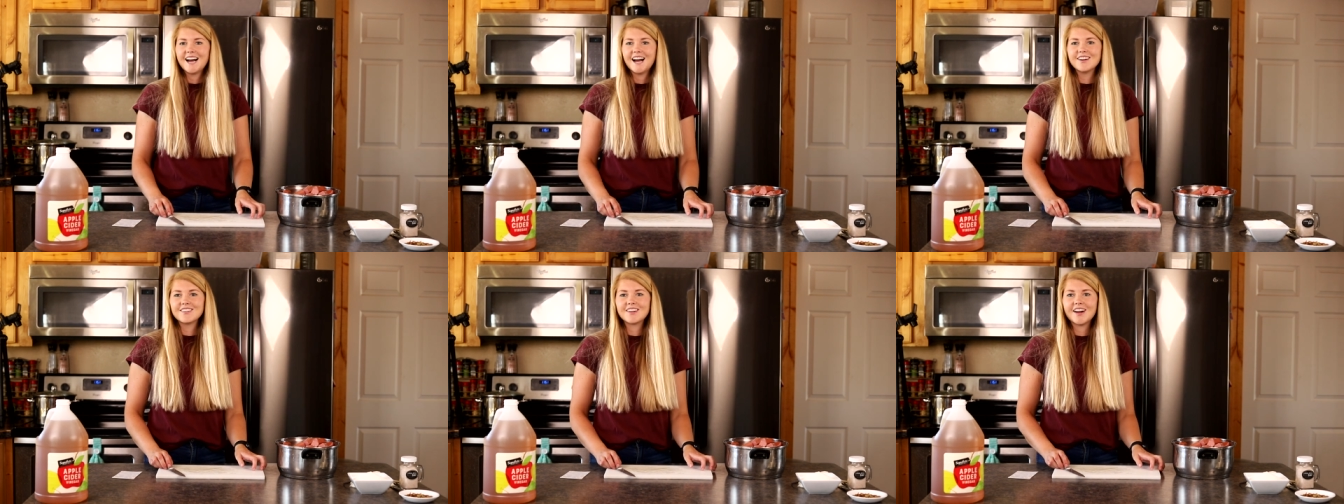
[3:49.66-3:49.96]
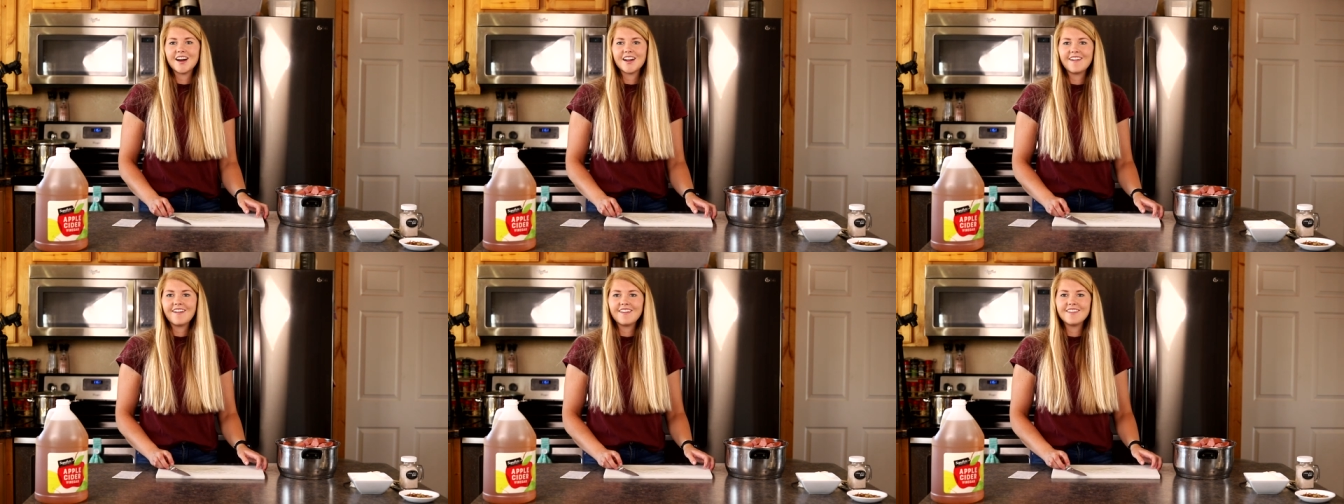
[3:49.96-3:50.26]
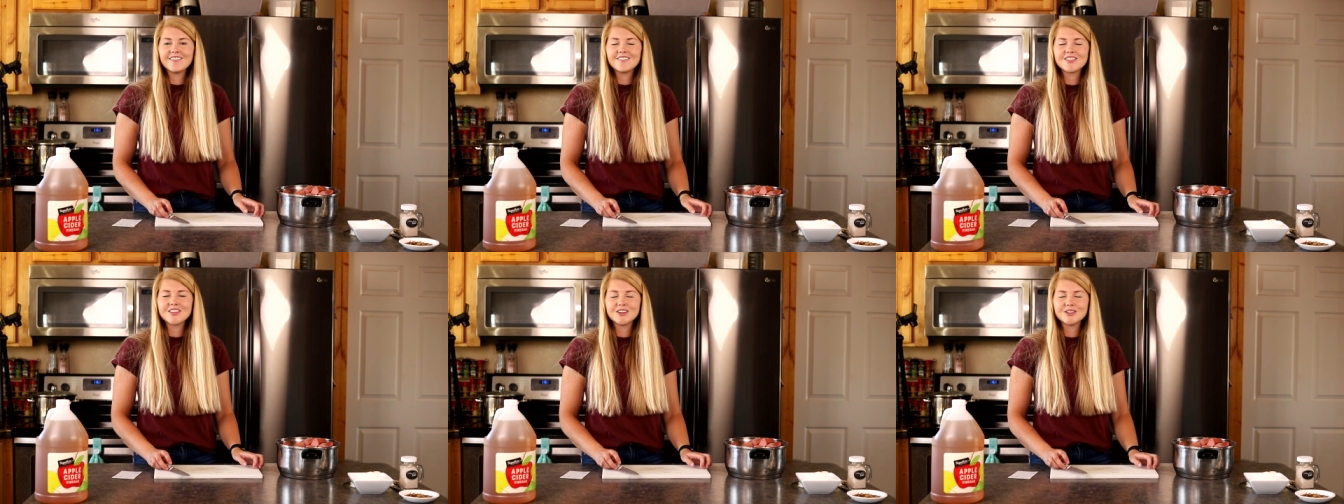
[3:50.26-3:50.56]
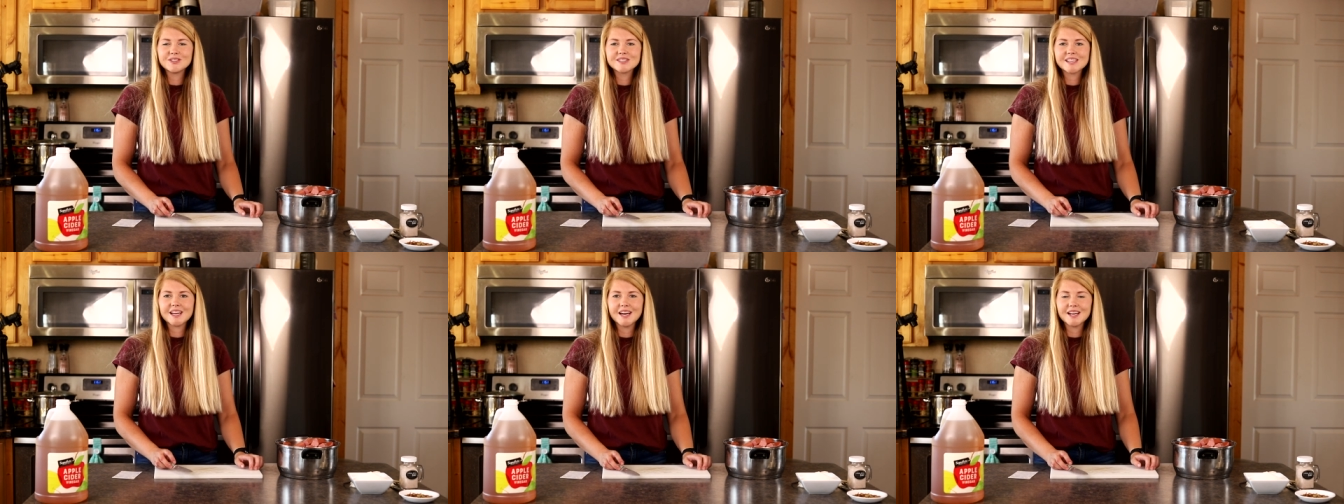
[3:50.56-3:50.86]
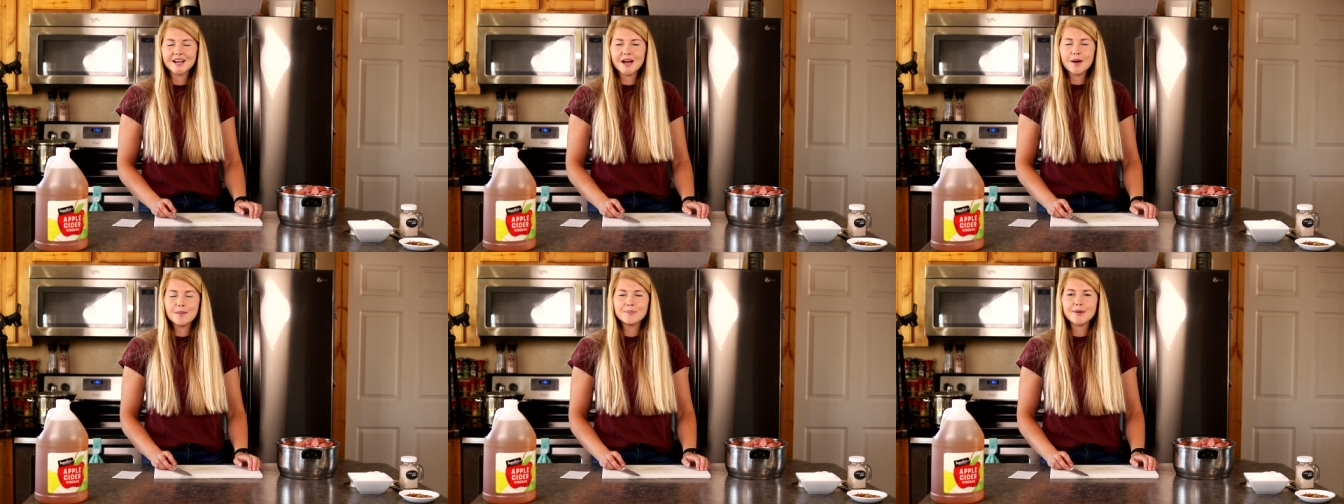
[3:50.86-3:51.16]
I've got all of those
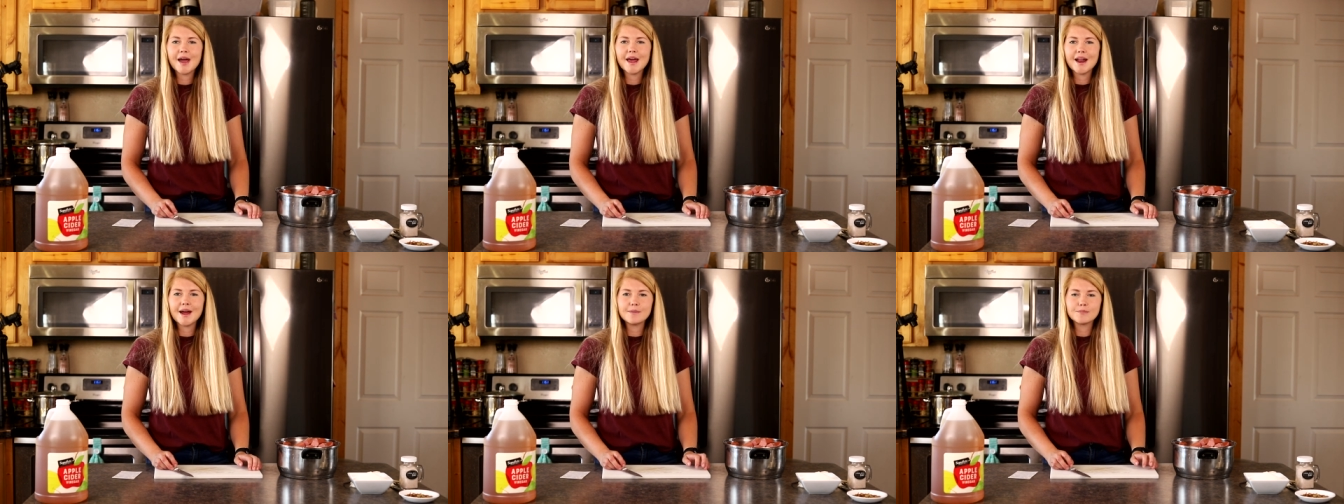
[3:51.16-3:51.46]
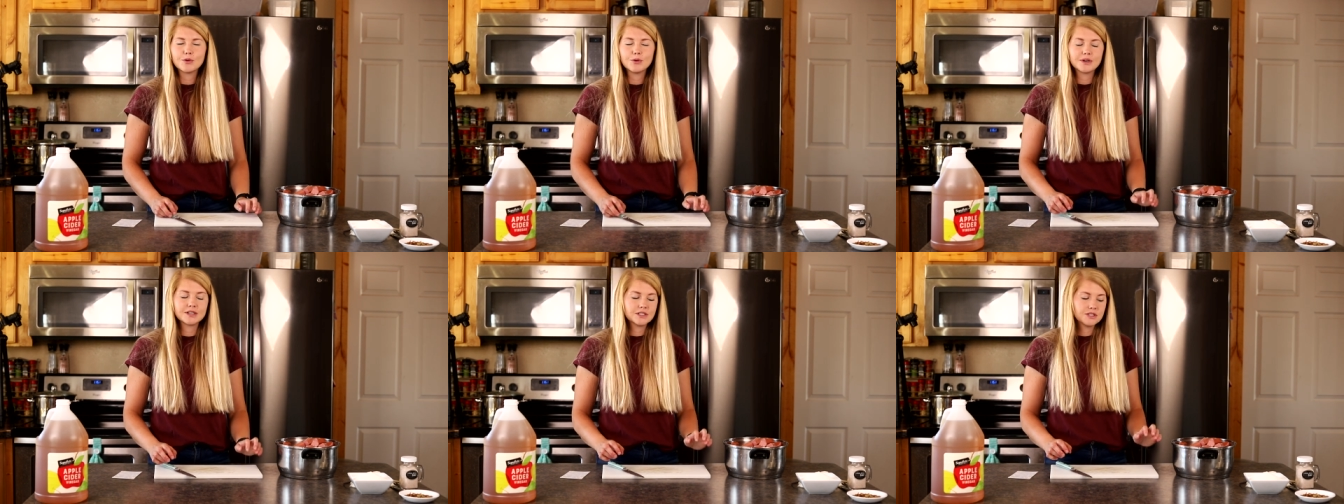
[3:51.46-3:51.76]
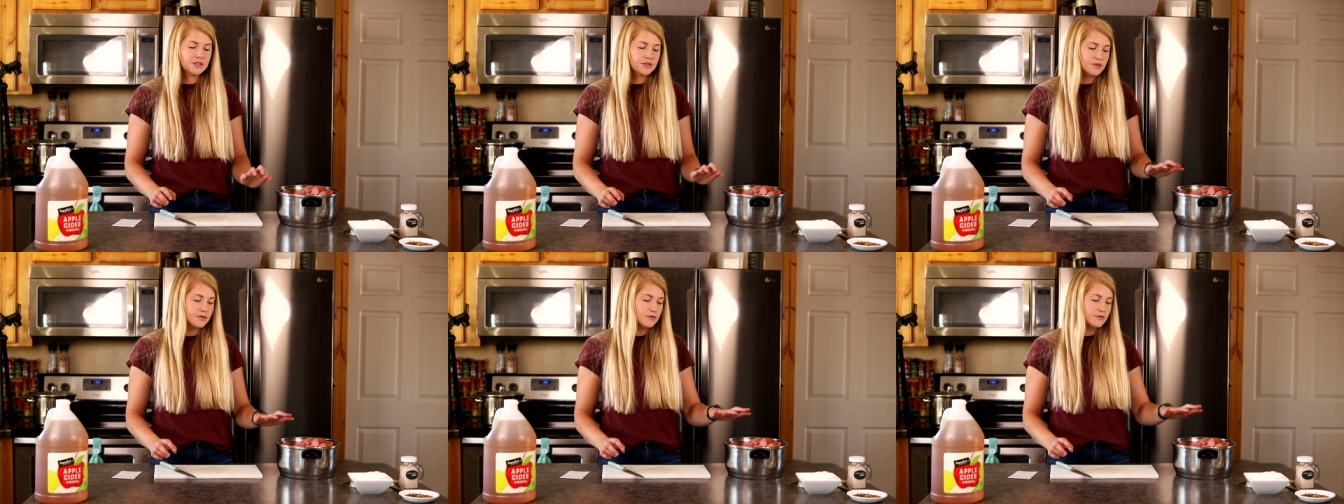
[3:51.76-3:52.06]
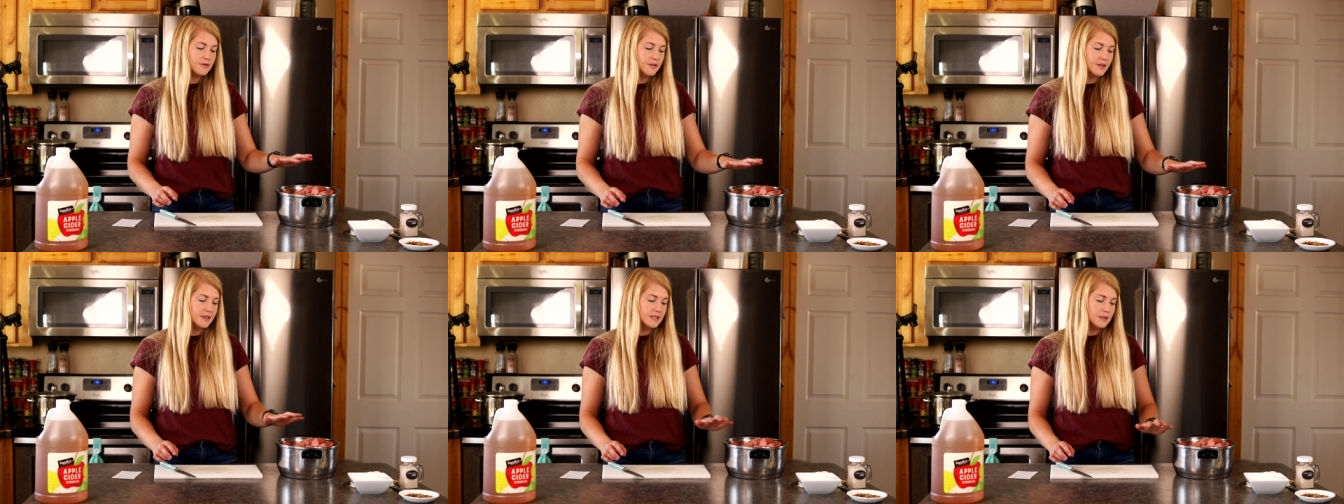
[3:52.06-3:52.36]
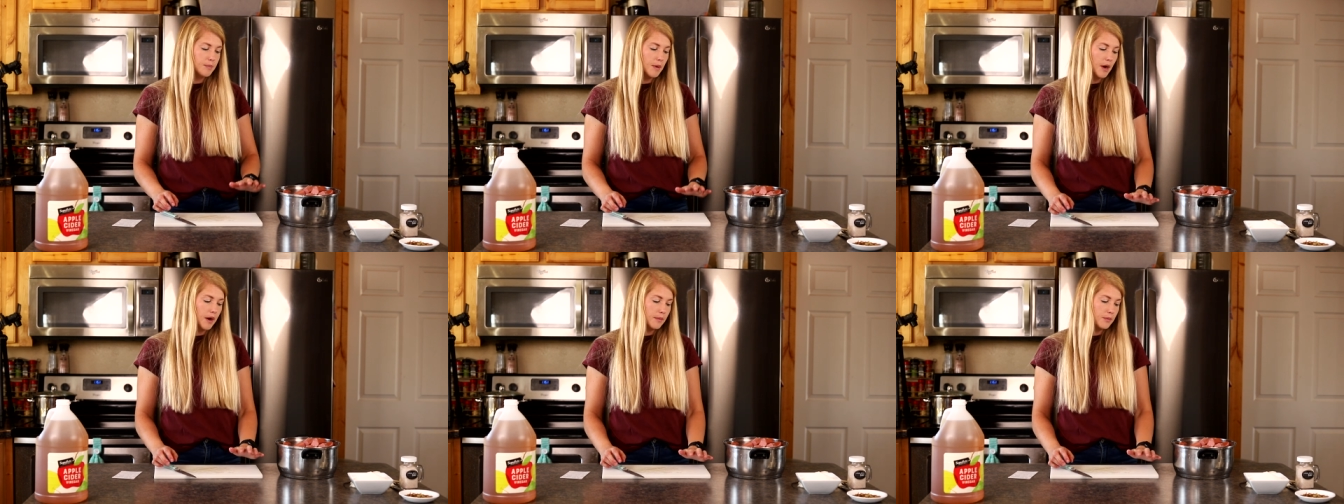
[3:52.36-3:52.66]
cut up and I'm going to fill
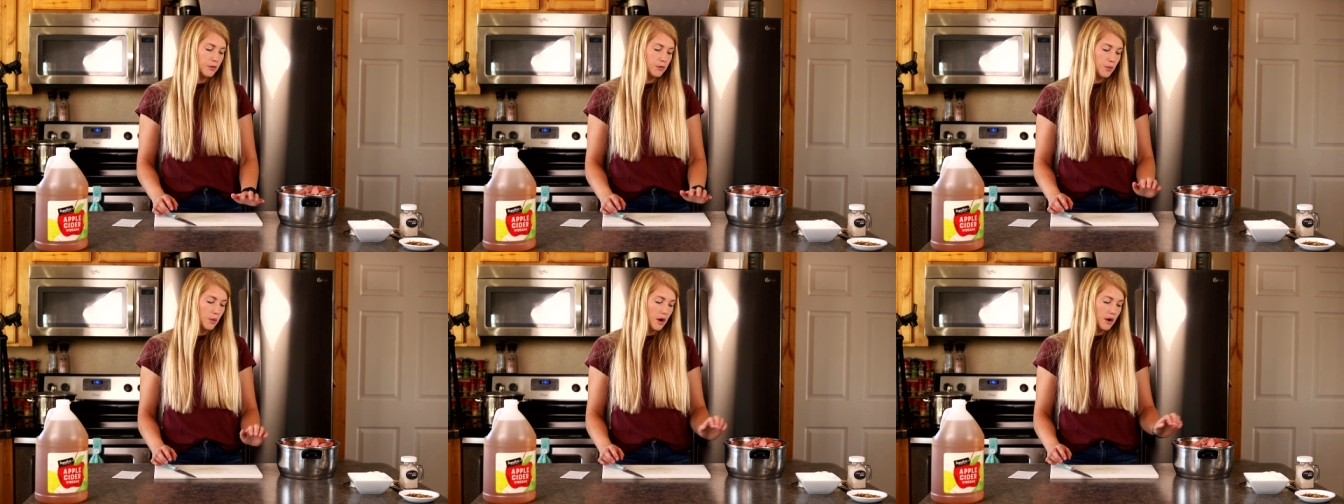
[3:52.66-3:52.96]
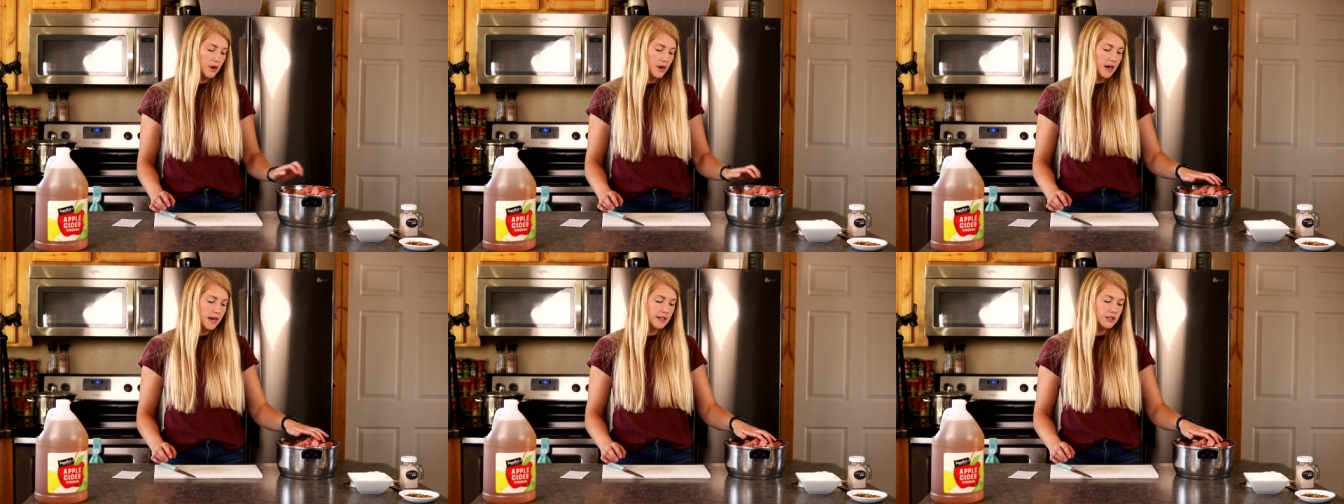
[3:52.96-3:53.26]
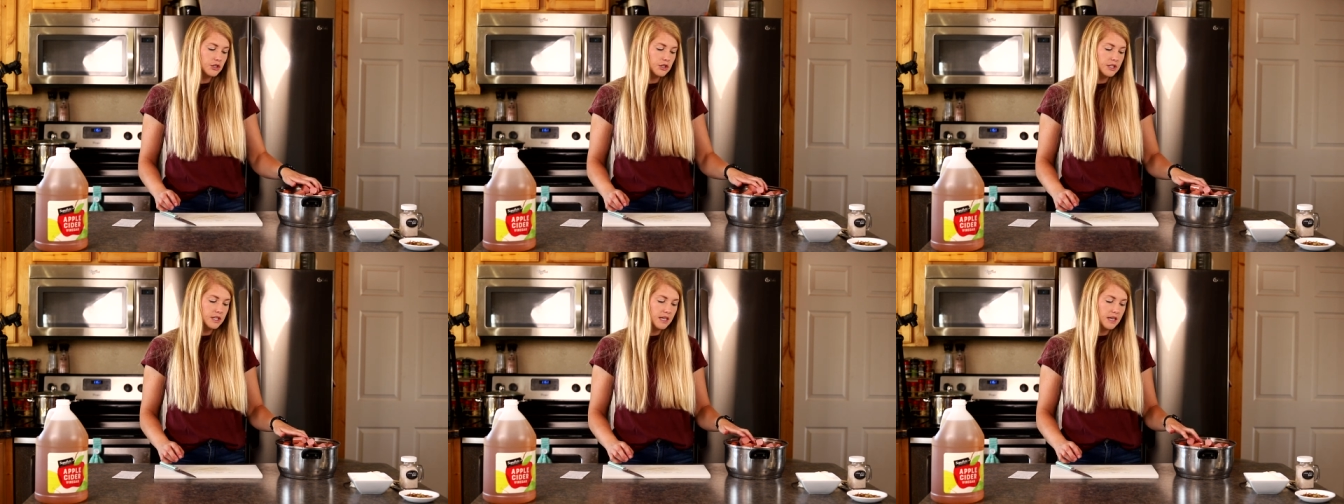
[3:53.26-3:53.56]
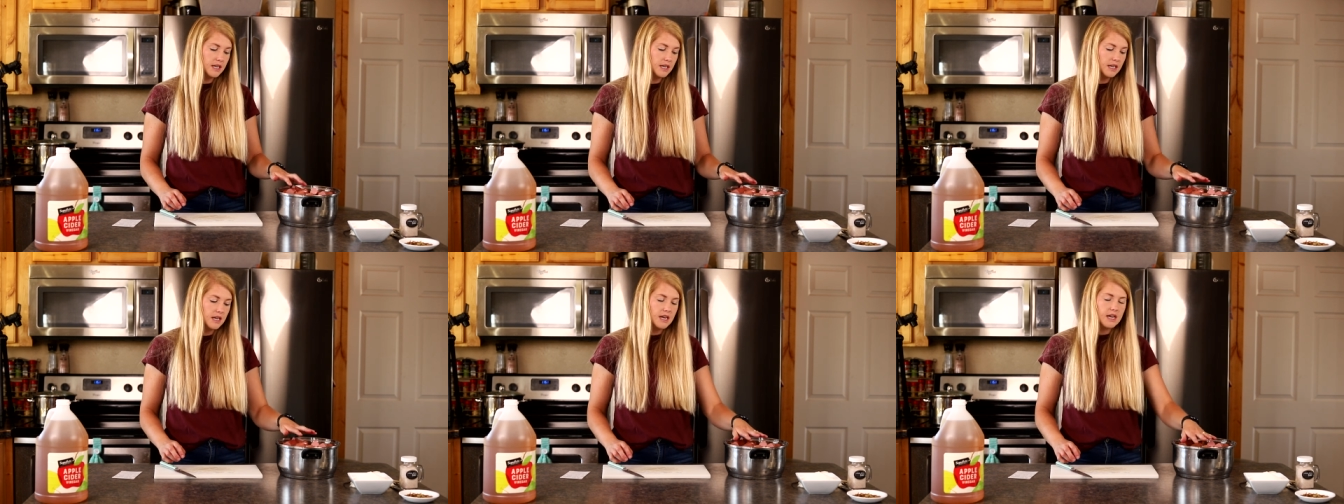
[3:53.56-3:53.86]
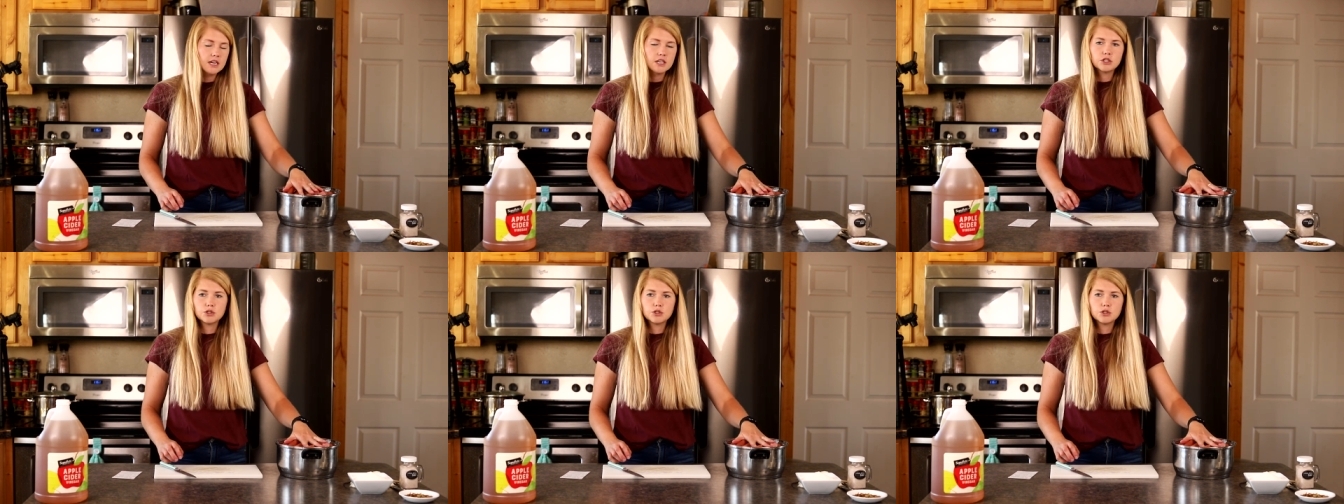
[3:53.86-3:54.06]
this pot up with water and just get it